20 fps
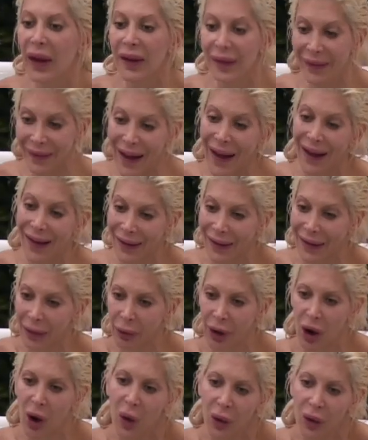Exactly,
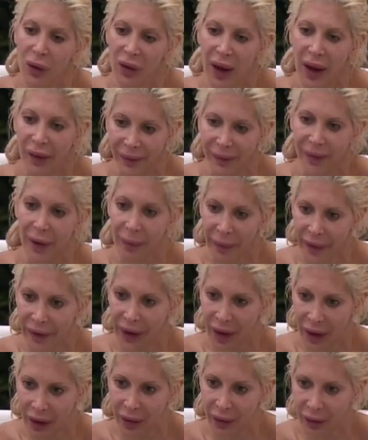we're all good at
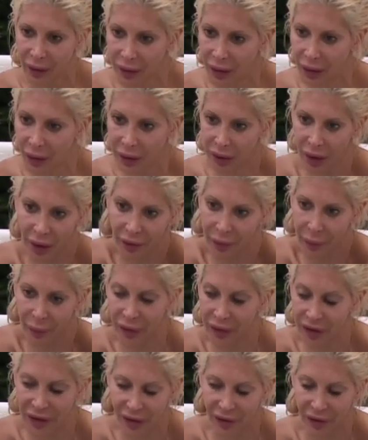something.
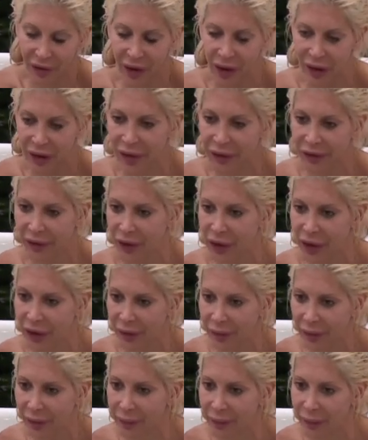Everybody's just very different.
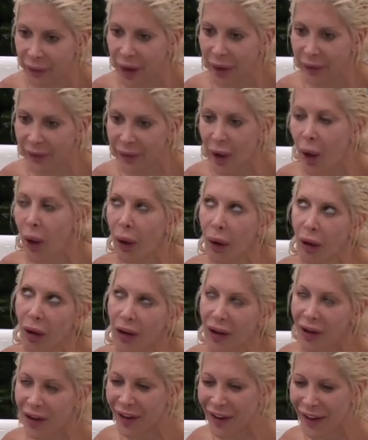Yeah. That's all.
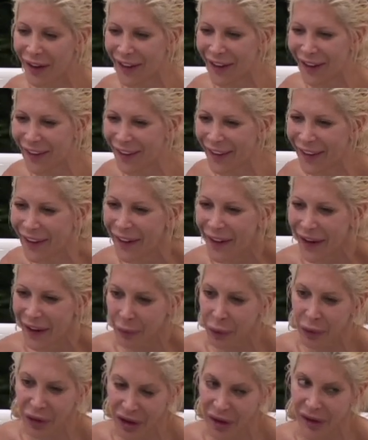
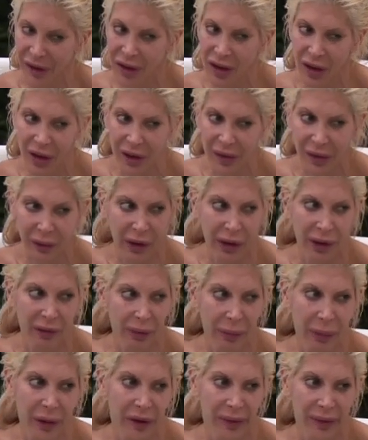Which is good, because when
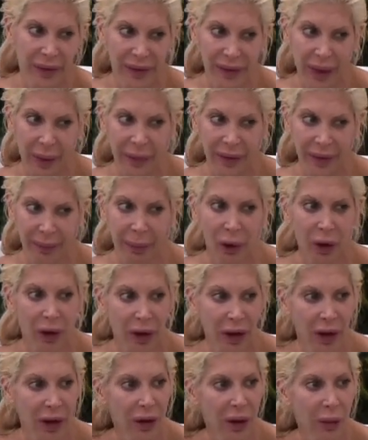everybody's the same, it's
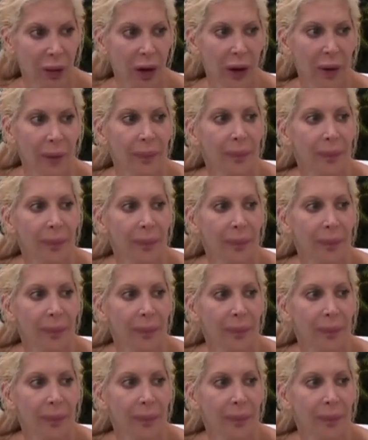boring anyway.